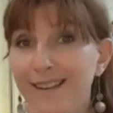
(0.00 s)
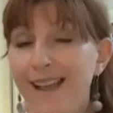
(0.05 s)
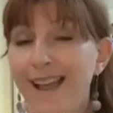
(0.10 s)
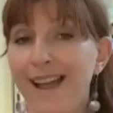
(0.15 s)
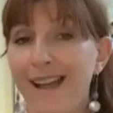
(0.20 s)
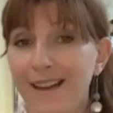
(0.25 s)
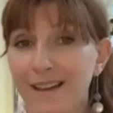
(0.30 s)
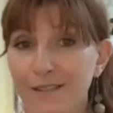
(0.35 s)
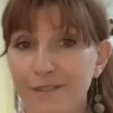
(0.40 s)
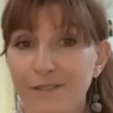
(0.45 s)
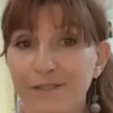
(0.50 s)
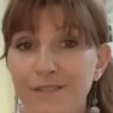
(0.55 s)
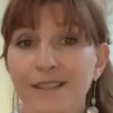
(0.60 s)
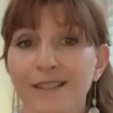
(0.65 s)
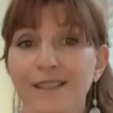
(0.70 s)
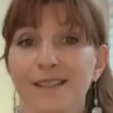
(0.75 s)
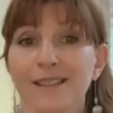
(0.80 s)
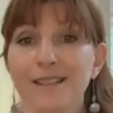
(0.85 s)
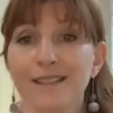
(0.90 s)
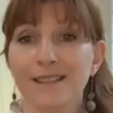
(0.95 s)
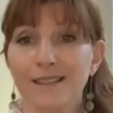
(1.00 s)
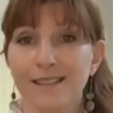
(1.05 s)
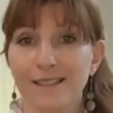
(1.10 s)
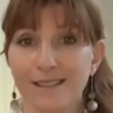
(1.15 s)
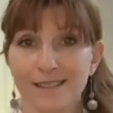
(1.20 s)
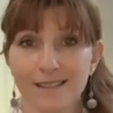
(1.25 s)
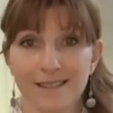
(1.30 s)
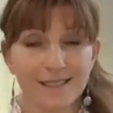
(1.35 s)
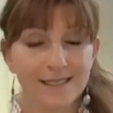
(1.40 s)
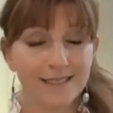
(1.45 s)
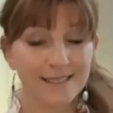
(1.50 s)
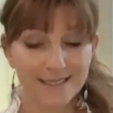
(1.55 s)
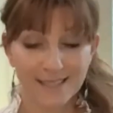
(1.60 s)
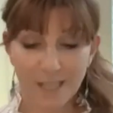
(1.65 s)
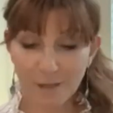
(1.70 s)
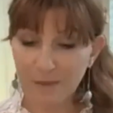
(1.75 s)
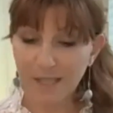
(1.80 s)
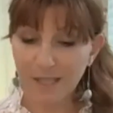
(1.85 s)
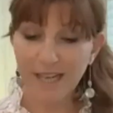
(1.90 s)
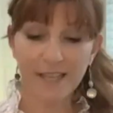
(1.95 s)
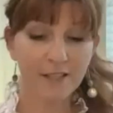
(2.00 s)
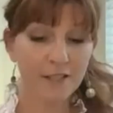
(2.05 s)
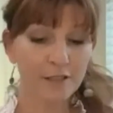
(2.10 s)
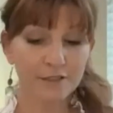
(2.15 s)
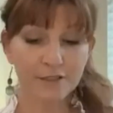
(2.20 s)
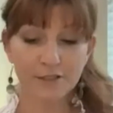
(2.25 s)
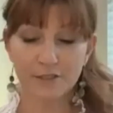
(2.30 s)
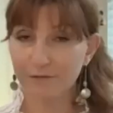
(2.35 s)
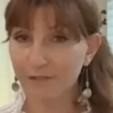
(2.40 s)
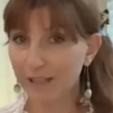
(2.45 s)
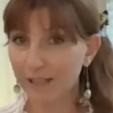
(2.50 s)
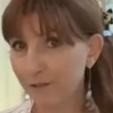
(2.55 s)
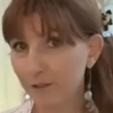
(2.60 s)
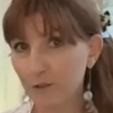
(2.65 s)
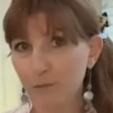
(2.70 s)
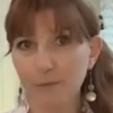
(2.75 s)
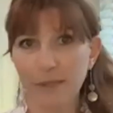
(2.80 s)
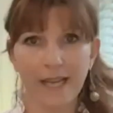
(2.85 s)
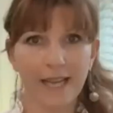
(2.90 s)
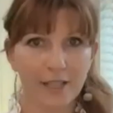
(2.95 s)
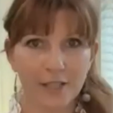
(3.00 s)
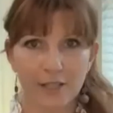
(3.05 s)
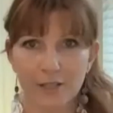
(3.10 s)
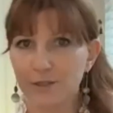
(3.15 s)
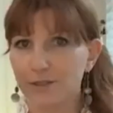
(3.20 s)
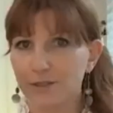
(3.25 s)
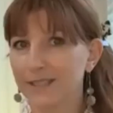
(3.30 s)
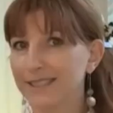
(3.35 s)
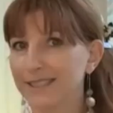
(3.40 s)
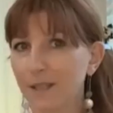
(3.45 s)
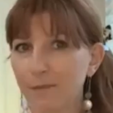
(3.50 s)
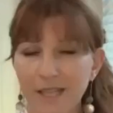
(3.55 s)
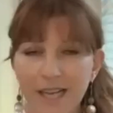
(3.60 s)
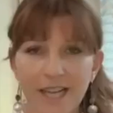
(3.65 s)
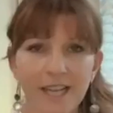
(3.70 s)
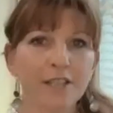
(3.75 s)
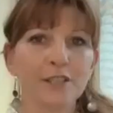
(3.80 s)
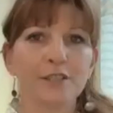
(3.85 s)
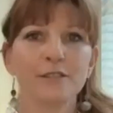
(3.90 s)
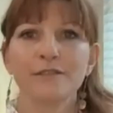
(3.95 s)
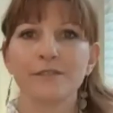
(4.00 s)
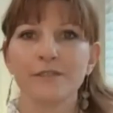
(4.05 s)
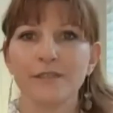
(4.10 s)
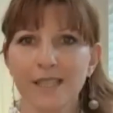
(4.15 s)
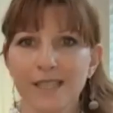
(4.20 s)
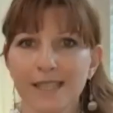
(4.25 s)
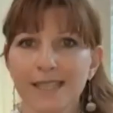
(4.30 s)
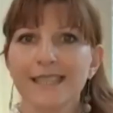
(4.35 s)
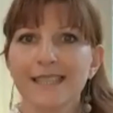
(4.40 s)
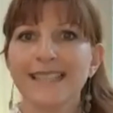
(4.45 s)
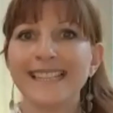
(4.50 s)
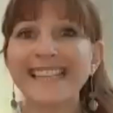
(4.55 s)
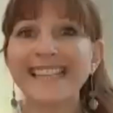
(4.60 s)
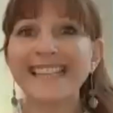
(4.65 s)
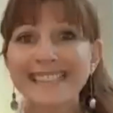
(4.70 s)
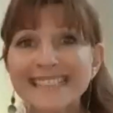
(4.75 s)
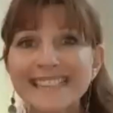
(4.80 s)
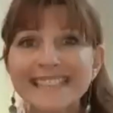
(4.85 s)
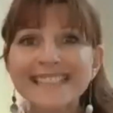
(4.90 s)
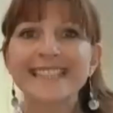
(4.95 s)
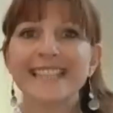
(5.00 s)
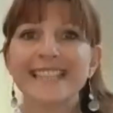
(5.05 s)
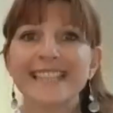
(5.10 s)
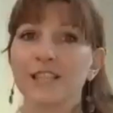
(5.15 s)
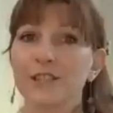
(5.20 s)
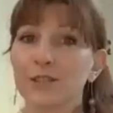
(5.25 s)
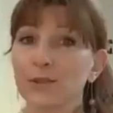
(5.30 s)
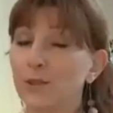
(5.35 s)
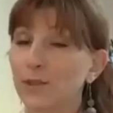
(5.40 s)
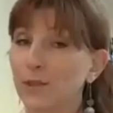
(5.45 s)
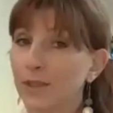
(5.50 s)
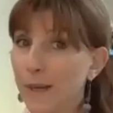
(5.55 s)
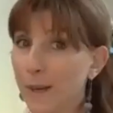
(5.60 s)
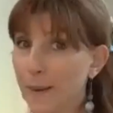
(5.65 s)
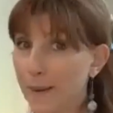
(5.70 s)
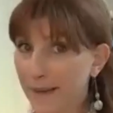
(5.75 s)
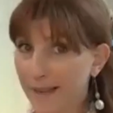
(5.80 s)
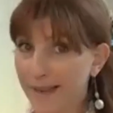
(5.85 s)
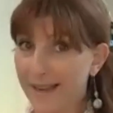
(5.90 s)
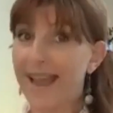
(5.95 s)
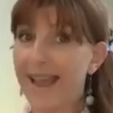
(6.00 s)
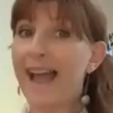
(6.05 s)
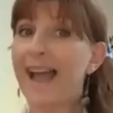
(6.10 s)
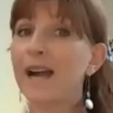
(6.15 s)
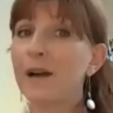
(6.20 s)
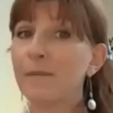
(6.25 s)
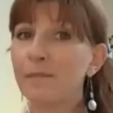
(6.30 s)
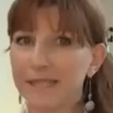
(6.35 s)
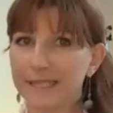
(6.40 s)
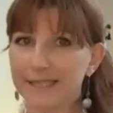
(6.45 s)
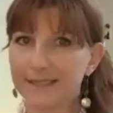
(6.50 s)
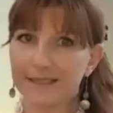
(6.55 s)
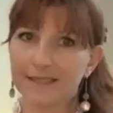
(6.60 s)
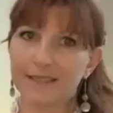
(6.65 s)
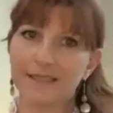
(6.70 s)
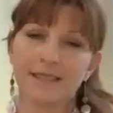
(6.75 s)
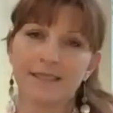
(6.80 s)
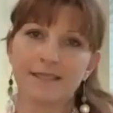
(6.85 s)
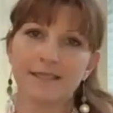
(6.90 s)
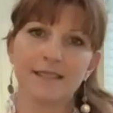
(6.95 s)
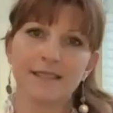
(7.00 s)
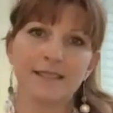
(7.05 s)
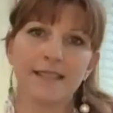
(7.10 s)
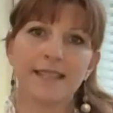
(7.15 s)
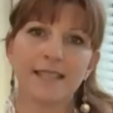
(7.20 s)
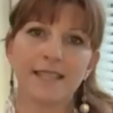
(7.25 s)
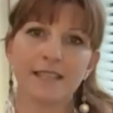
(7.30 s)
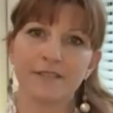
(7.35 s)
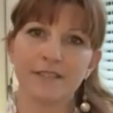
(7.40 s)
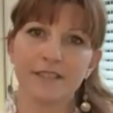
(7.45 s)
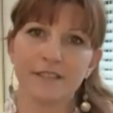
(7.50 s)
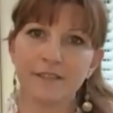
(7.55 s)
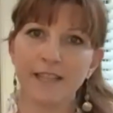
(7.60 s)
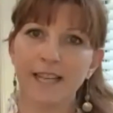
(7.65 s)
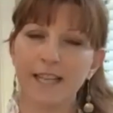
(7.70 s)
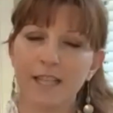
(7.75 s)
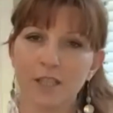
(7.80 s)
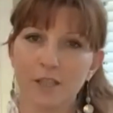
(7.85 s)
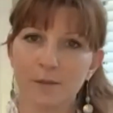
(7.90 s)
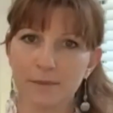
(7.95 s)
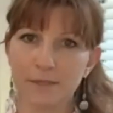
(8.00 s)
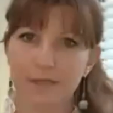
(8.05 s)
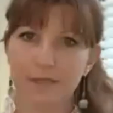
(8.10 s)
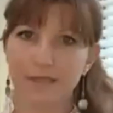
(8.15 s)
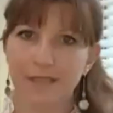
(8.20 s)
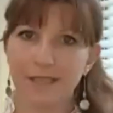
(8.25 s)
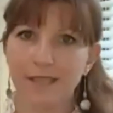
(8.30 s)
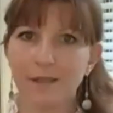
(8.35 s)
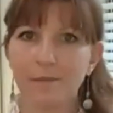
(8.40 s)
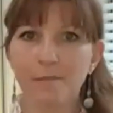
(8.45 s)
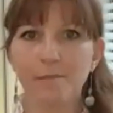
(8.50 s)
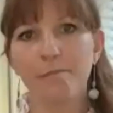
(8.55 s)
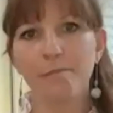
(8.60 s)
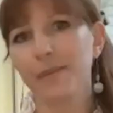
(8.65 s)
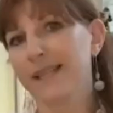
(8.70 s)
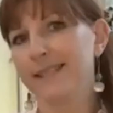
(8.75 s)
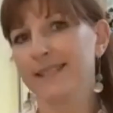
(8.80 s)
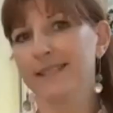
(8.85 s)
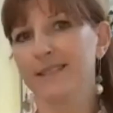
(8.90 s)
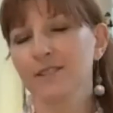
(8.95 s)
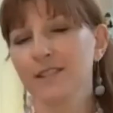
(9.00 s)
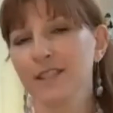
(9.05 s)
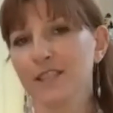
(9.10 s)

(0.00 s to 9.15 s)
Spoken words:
have some kind of survival pattern or some kind of instinct or a habit that they have developed based on